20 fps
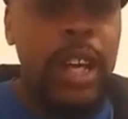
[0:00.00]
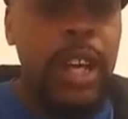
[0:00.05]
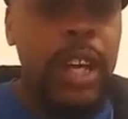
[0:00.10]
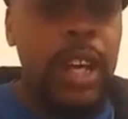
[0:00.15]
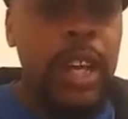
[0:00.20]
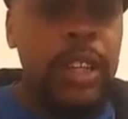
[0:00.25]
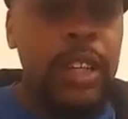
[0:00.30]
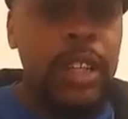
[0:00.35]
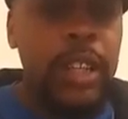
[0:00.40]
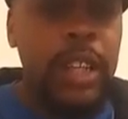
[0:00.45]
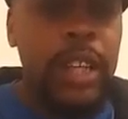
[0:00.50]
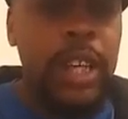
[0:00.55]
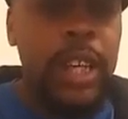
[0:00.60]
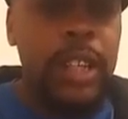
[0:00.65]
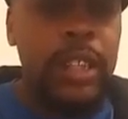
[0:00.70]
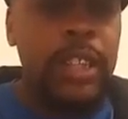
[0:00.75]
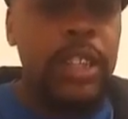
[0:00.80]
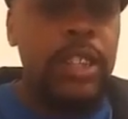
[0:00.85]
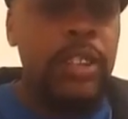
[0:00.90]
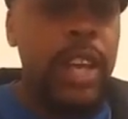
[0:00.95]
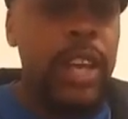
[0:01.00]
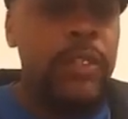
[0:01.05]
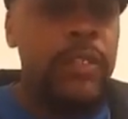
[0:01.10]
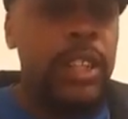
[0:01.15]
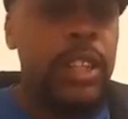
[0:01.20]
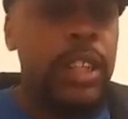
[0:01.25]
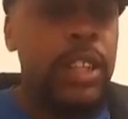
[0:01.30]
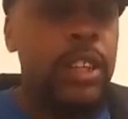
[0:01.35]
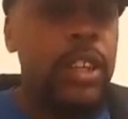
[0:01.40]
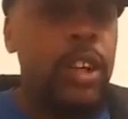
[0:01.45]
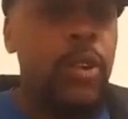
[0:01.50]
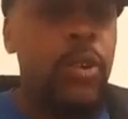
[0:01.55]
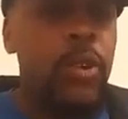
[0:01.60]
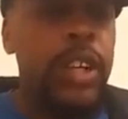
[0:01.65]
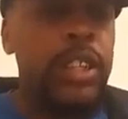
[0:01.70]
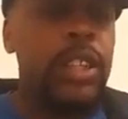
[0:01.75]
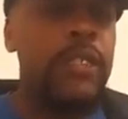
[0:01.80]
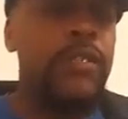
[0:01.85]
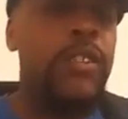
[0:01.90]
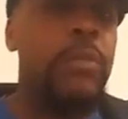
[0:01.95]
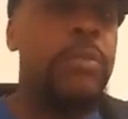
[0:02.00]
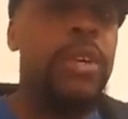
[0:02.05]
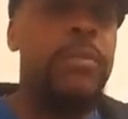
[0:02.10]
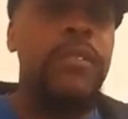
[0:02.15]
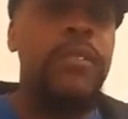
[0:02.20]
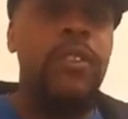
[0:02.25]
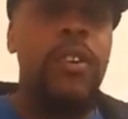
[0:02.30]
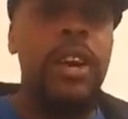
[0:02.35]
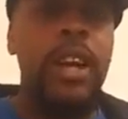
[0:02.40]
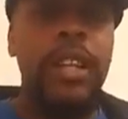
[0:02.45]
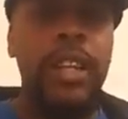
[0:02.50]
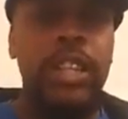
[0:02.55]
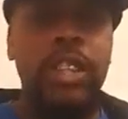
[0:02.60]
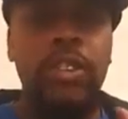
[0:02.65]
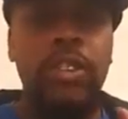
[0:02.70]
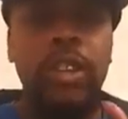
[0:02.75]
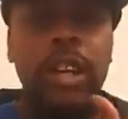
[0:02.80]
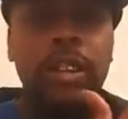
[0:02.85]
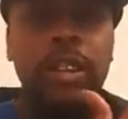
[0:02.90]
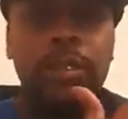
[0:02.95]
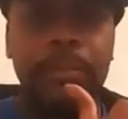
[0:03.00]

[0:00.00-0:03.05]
Other than that, did you have any okay. other questions for me before I let you go?